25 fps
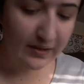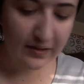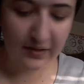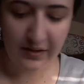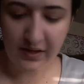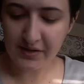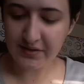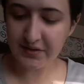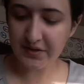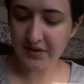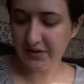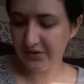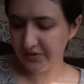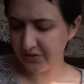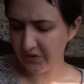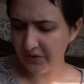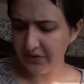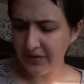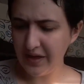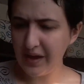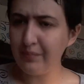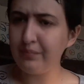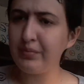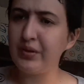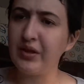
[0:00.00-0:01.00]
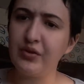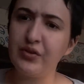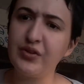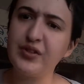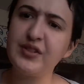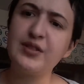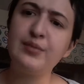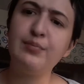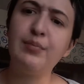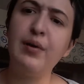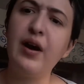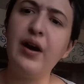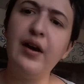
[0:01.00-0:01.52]
Because I saw that puke
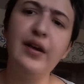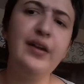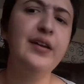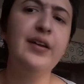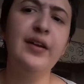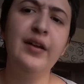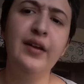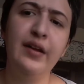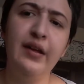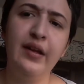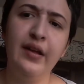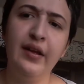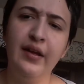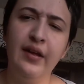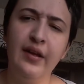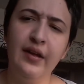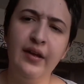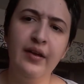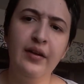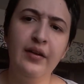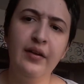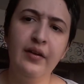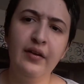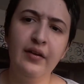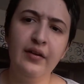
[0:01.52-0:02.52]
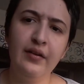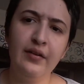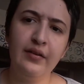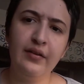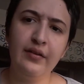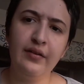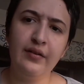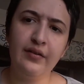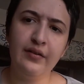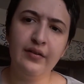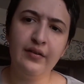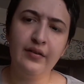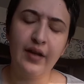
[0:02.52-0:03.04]
spot,
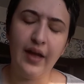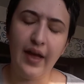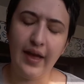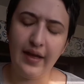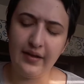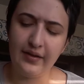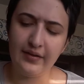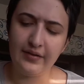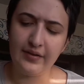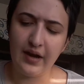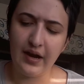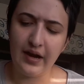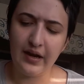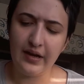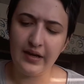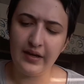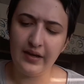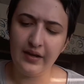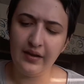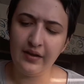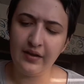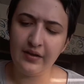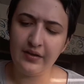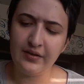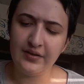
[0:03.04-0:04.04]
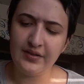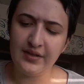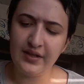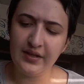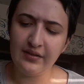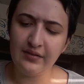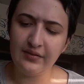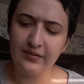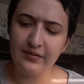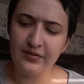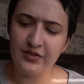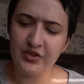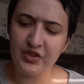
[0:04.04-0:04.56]
and I
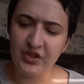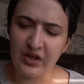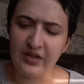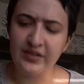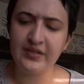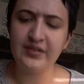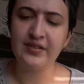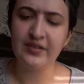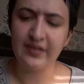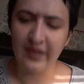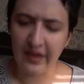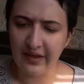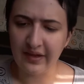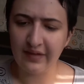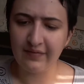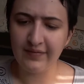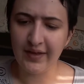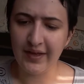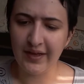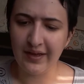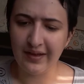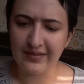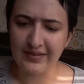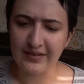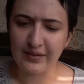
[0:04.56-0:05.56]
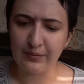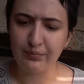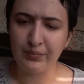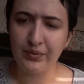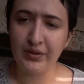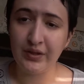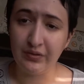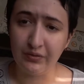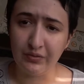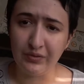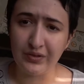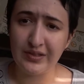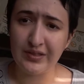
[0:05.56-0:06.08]
didn't just think of it as a
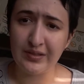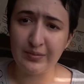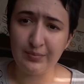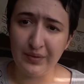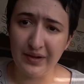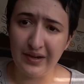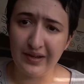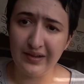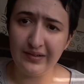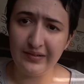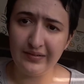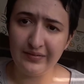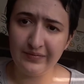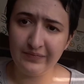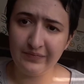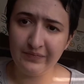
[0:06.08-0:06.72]
puke spot.